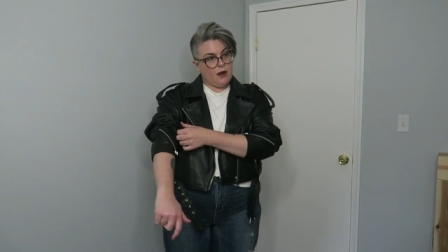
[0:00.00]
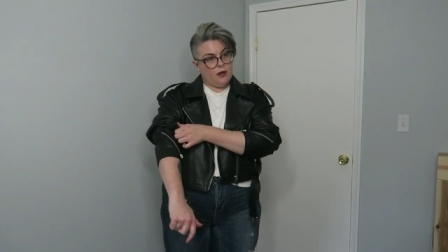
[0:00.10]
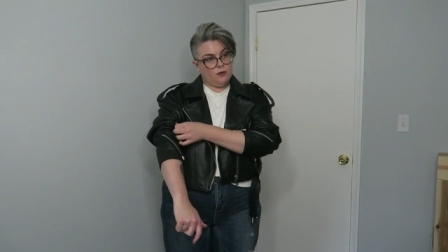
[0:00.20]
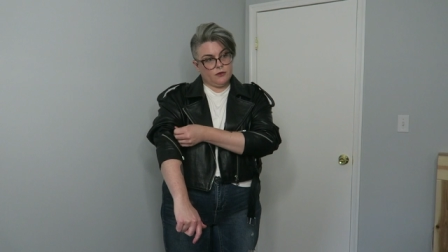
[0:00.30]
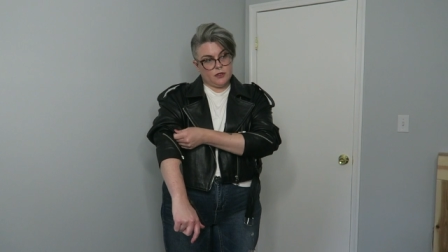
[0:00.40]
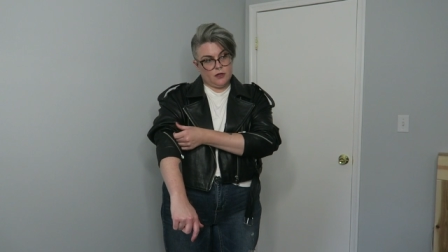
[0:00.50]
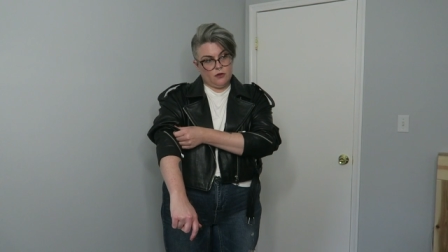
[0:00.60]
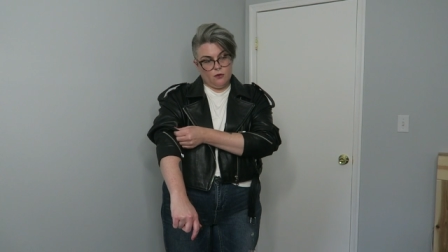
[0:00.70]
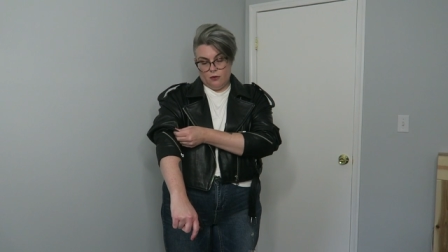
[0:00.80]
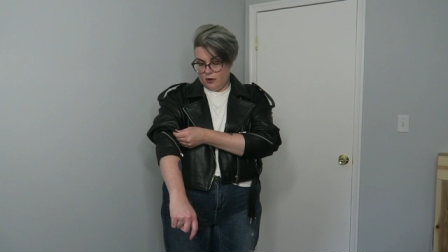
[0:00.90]
around
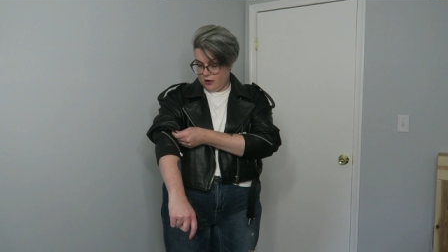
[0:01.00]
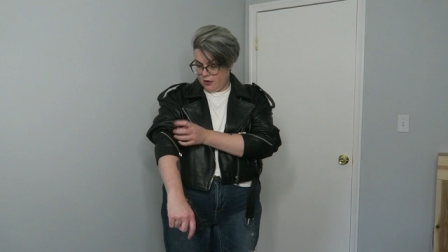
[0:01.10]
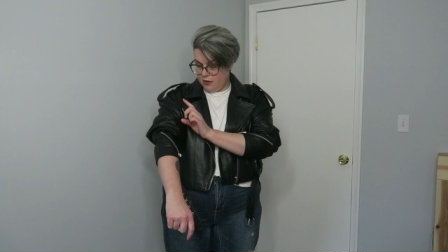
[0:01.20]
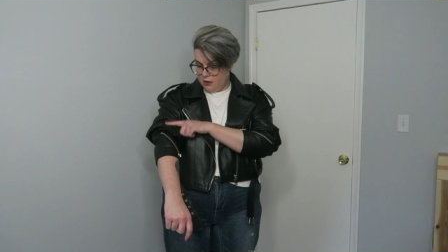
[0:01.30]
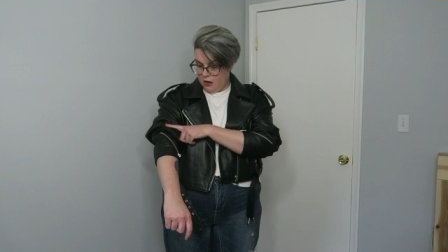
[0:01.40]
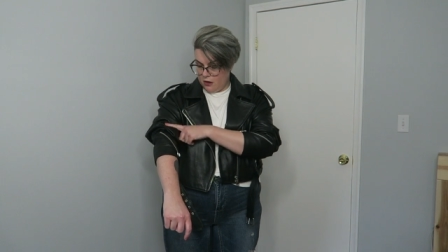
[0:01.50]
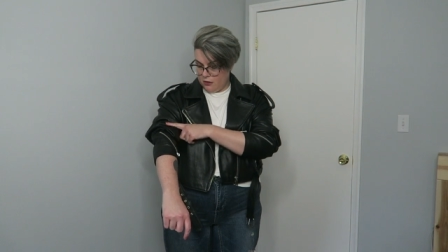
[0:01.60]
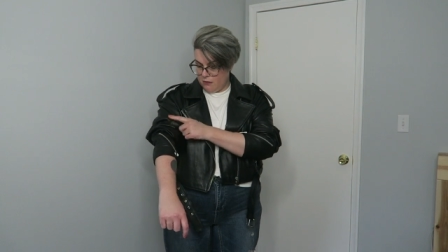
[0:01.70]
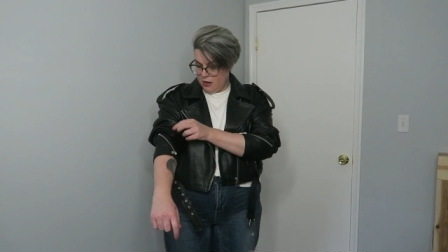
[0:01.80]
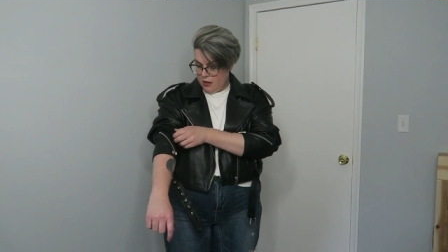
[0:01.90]
your
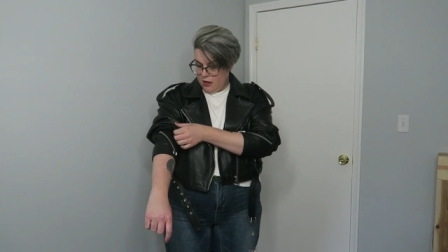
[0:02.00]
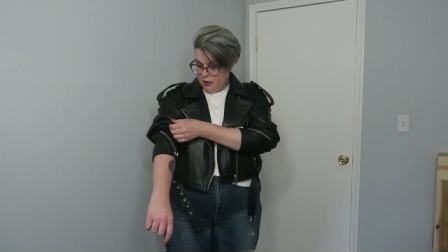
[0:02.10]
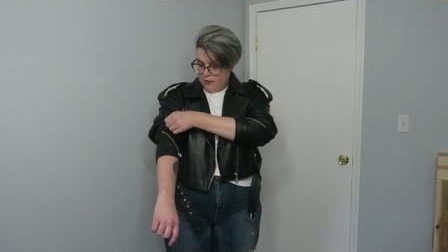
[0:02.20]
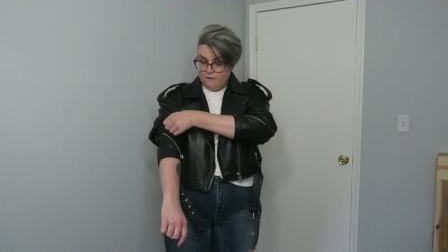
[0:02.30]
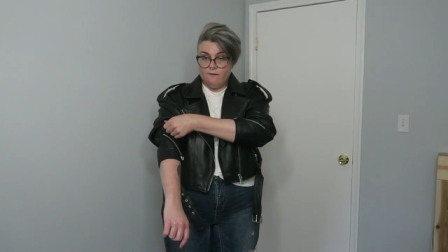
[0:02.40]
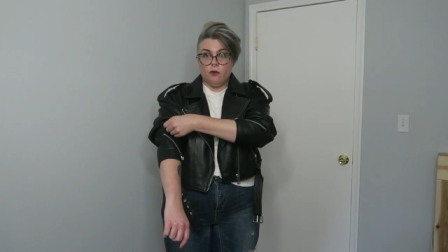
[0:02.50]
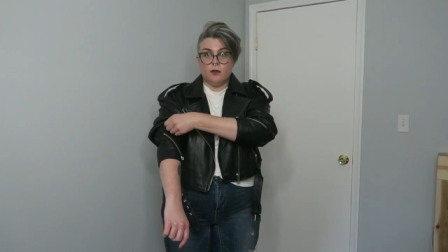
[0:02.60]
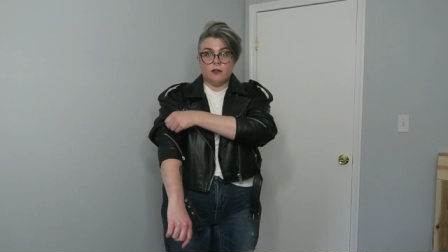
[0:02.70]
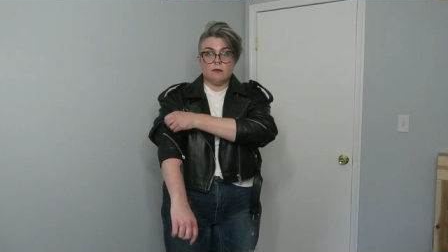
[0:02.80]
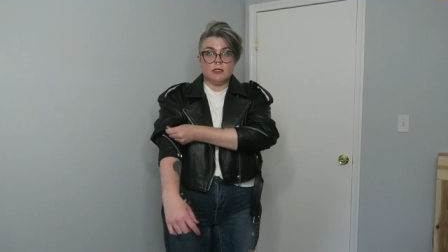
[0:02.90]
arm and then
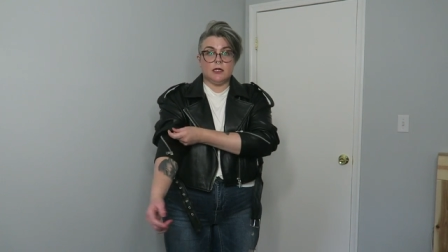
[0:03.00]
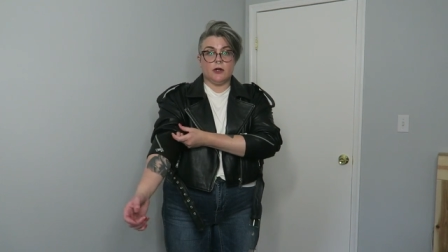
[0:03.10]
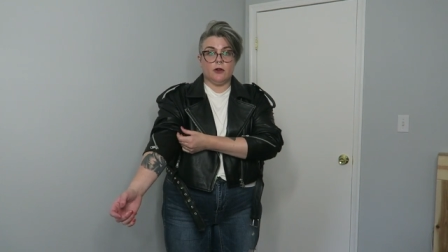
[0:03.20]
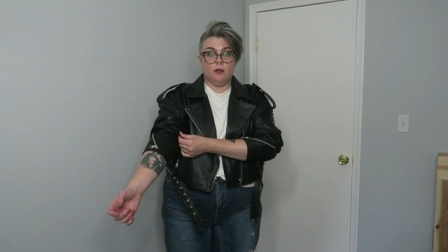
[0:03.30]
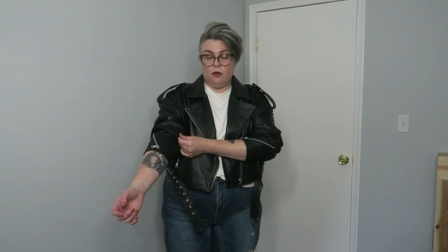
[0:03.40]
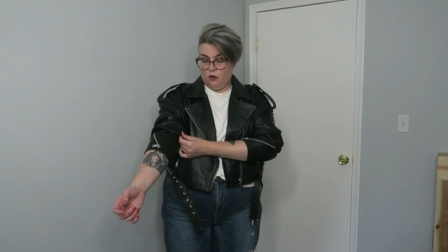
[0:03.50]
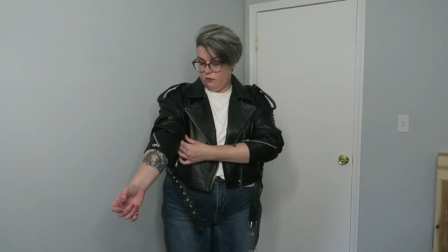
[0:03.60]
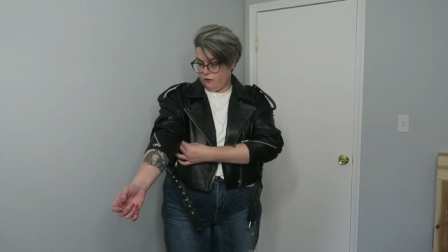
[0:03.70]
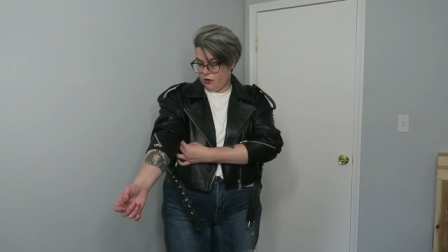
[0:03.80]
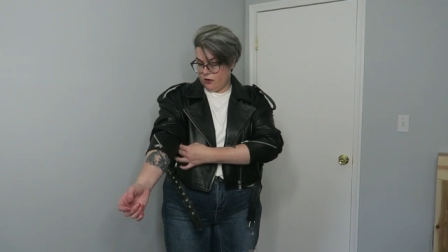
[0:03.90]
folding the material
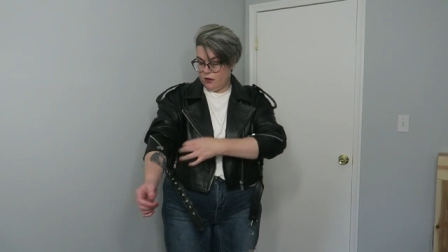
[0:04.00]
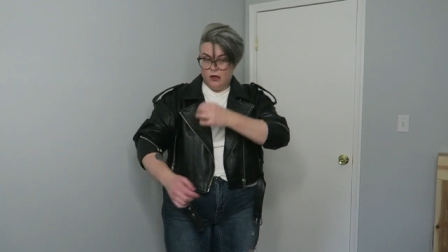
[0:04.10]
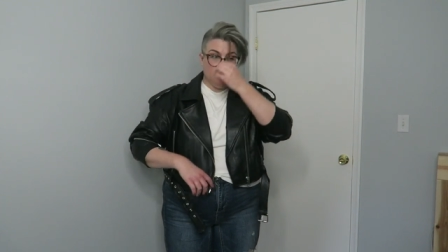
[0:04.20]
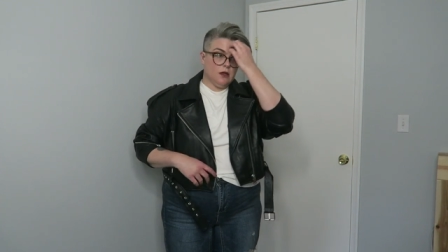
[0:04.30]
over.